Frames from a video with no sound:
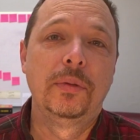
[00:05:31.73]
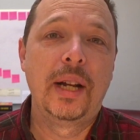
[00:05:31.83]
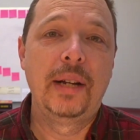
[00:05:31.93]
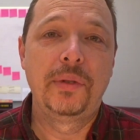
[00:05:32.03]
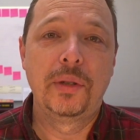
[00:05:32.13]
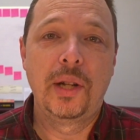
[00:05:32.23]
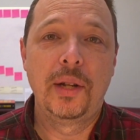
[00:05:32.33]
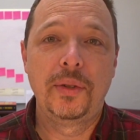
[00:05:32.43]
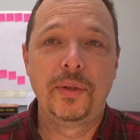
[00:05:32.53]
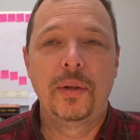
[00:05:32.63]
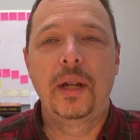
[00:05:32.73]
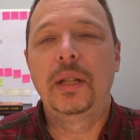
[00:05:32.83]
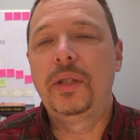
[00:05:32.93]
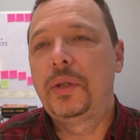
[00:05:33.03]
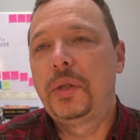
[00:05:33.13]
right after lunch?
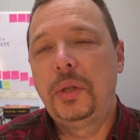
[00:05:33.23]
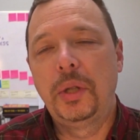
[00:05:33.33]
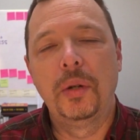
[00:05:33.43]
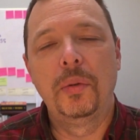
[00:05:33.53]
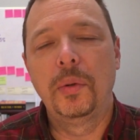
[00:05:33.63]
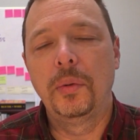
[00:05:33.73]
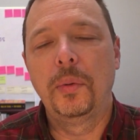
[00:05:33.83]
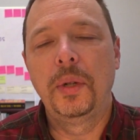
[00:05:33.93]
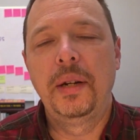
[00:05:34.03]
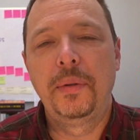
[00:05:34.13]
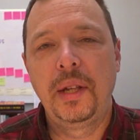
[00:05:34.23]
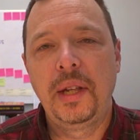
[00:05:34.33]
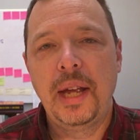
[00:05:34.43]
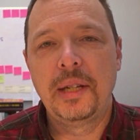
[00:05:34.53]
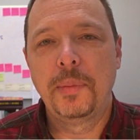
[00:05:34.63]
I just, you know, whatever the
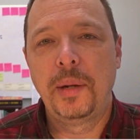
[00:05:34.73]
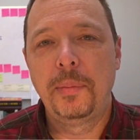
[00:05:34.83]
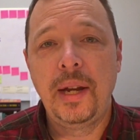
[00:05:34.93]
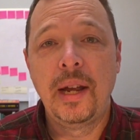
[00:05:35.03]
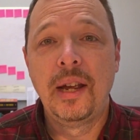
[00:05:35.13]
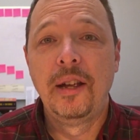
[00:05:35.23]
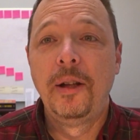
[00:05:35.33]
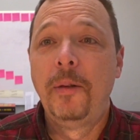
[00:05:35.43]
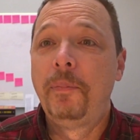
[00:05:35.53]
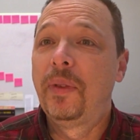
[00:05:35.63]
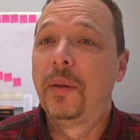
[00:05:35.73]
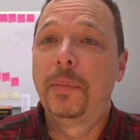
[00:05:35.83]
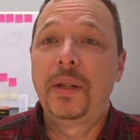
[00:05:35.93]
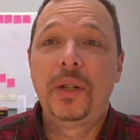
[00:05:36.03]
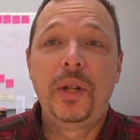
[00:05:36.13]
case may be.
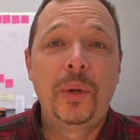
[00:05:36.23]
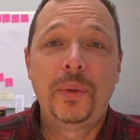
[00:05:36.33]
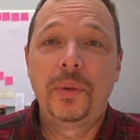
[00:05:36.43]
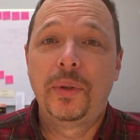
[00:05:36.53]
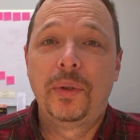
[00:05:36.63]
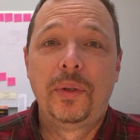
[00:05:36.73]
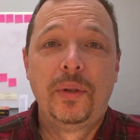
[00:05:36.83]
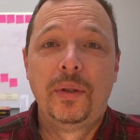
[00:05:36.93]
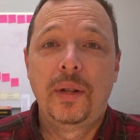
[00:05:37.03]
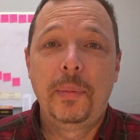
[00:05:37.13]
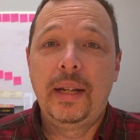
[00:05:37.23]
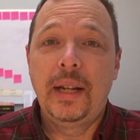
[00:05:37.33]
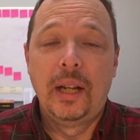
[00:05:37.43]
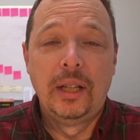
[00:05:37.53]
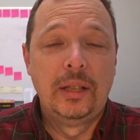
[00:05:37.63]
But don't, I
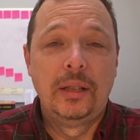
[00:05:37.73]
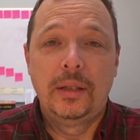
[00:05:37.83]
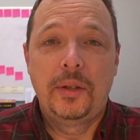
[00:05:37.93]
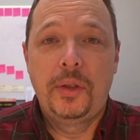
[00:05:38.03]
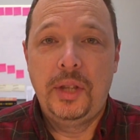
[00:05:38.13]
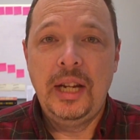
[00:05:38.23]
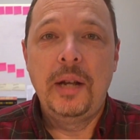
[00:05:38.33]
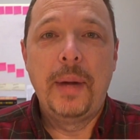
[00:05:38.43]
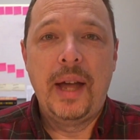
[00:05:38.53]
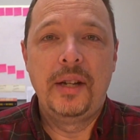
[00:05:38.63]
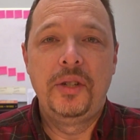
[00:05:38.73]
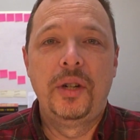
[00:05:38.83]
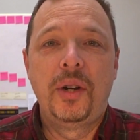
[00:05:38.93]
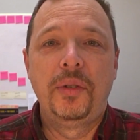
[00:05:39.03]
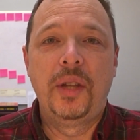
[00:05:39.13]
mean, think about it in
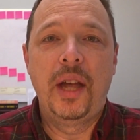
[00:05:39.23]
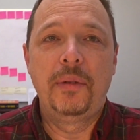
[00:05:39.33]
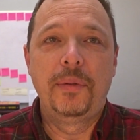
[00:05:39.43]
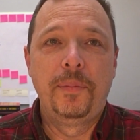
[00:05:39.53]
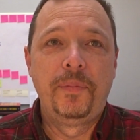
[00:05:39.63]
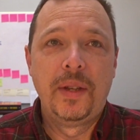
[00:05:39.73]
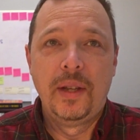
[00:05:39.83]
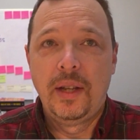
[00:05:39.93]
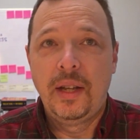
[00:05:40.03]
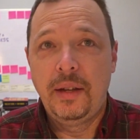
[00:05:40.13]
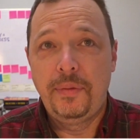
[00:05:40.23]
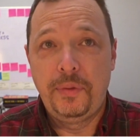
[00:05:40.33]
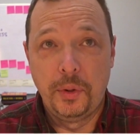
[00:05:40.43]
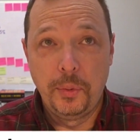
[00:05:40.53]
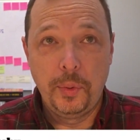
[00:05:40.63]
your own life.
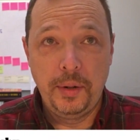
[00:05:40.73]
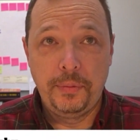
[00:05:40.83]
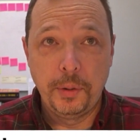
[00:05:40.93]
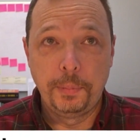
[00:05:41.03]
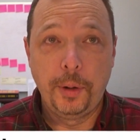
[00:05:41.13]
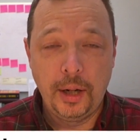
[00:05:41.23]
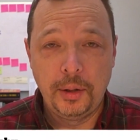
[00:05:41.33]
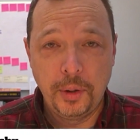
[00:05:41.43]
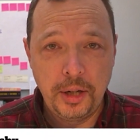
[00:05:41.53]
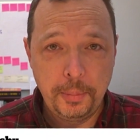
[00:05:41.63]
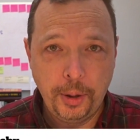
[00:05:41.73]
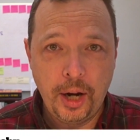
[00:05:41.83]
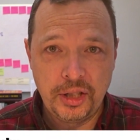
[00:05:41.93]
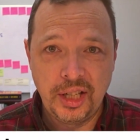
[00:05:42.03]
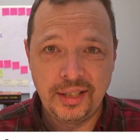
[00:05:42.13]
If your, if your priority
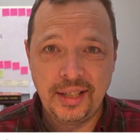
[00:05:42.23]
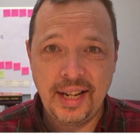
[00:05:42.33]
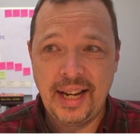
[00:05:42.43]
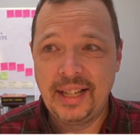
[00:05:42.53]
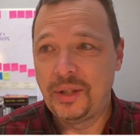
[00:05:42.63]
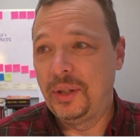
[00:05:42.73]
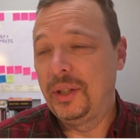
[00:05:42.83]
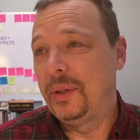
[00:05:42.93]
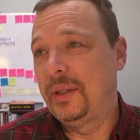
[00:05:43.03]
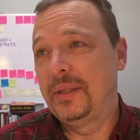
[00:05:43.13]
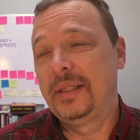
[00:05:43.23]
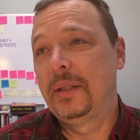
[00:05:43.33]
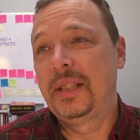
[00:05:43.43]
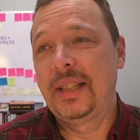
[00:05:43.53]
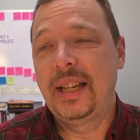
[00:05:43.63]
project today is only going to,
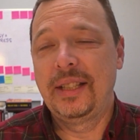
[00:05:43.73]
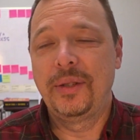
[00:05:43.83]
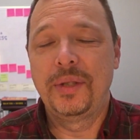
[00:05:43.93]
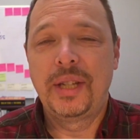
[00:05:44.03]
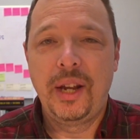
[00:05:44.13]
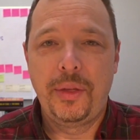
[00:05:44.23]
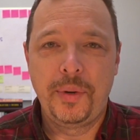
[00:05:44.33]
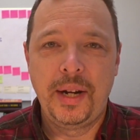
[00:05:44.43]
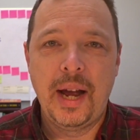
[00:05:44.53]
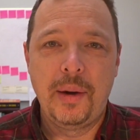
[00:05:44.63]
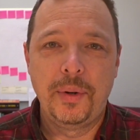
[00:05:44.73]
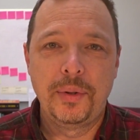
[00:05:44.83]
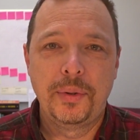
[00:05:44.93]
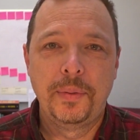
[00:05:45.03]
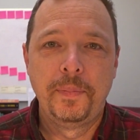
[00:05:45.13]
let's say it's going to take three
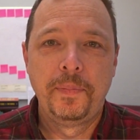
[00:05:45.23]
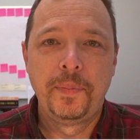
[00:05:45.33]
hours